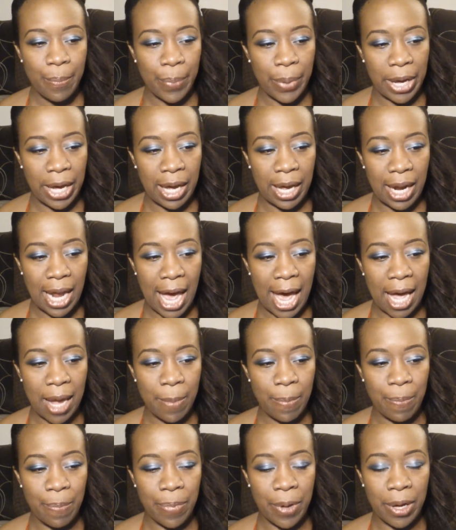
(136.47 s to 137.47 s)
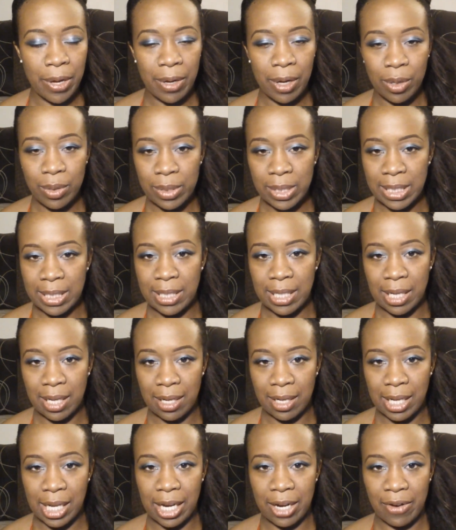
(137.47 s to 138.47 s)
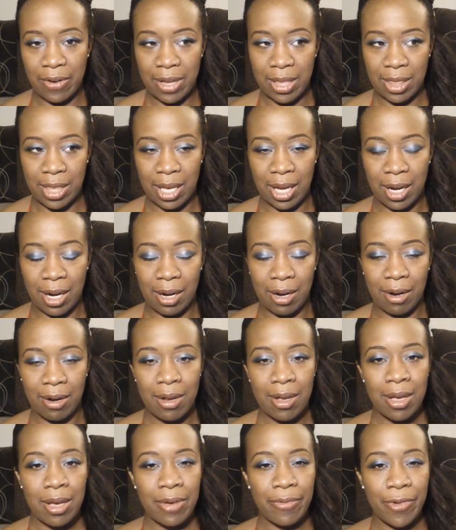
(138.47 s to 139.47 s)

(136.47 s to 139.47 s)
but I post it here and there